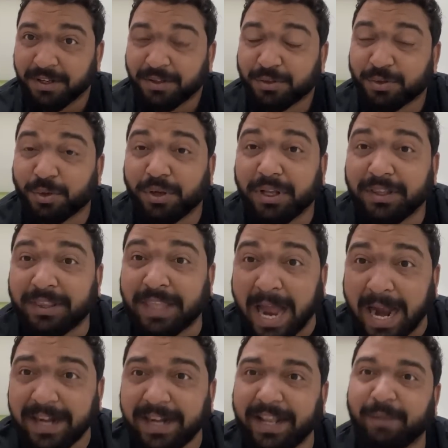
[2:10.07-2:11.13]
So
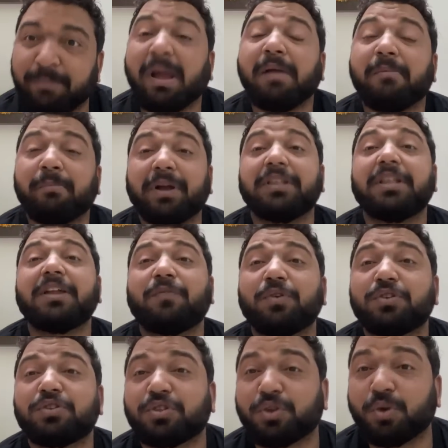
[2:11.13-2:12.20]
that day, my mother
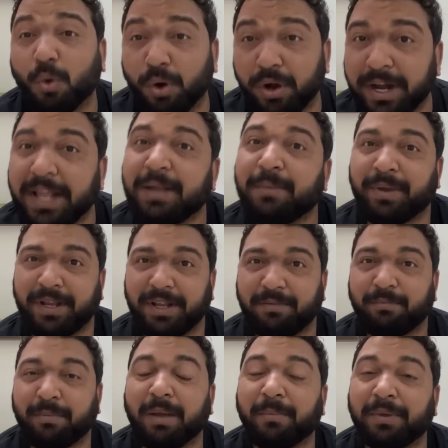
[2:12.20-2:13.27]
was scolding me.
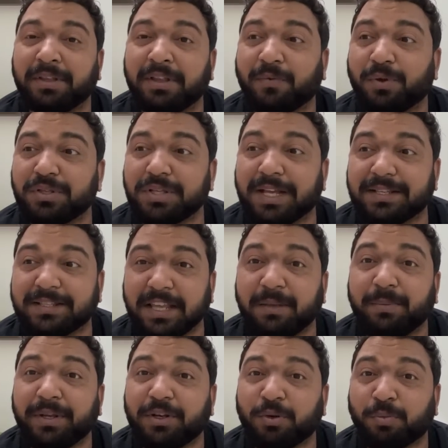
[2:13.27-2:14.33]
My mother was
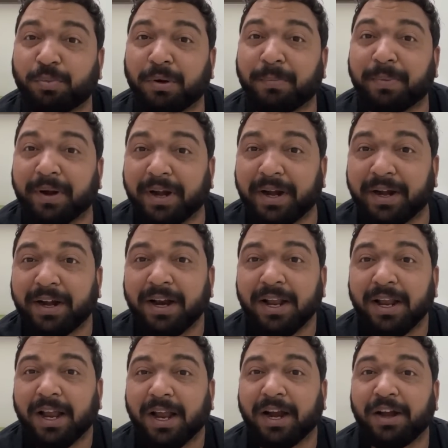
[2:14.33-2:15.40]
asking me to prepare
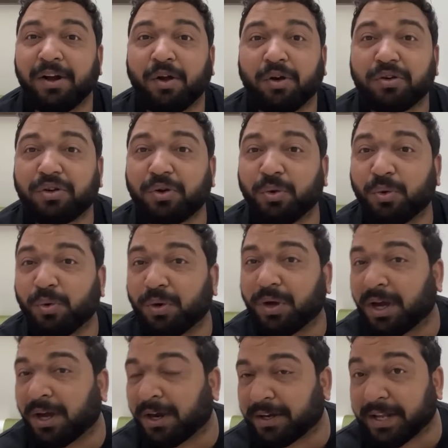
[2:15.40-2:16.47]
and not to
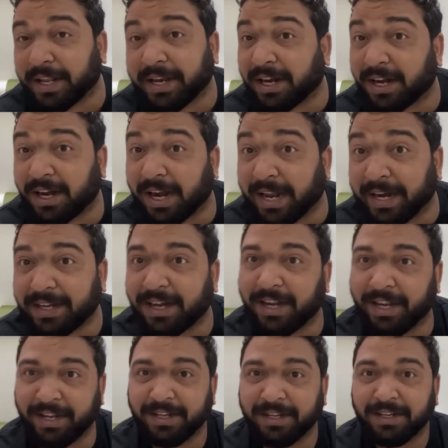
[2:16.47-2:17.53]
uh, take it
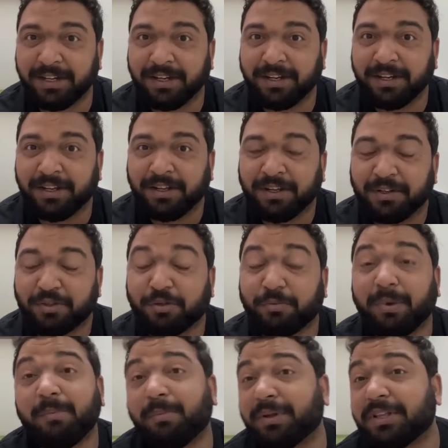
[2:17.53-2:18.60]
lightly.
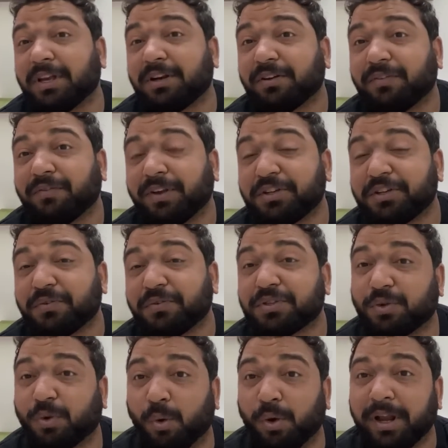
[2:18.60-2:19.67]
So my mother, when she was
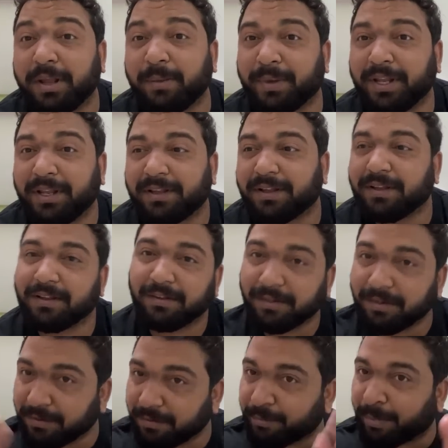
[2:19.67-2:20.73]
scolding me,
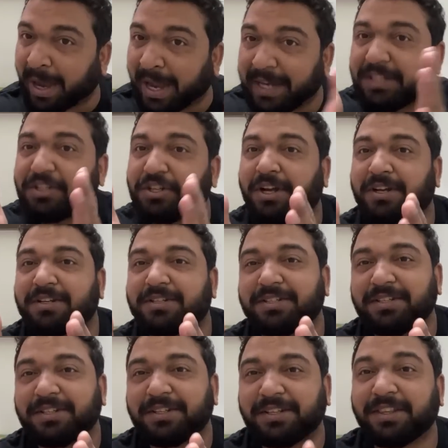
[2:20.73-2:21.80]
by
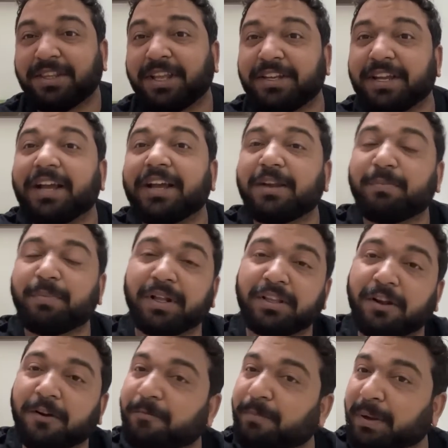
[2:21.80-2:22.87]
chance, the younger
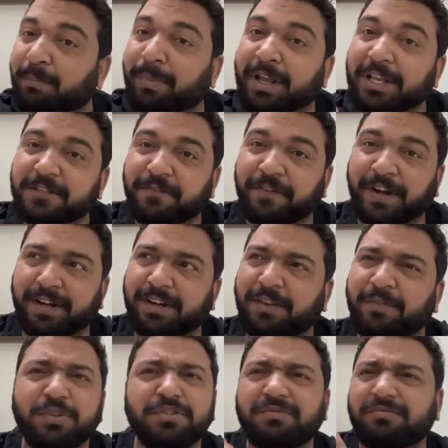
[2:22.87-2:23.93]
brother of my best friend, he
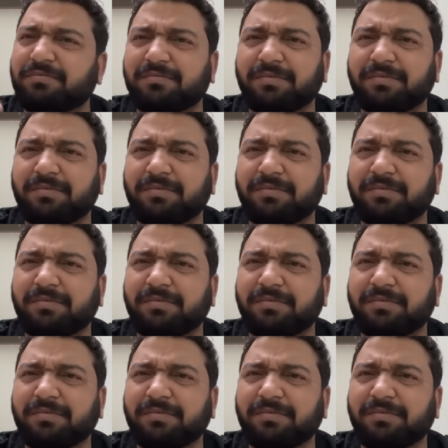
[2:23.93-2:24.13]
was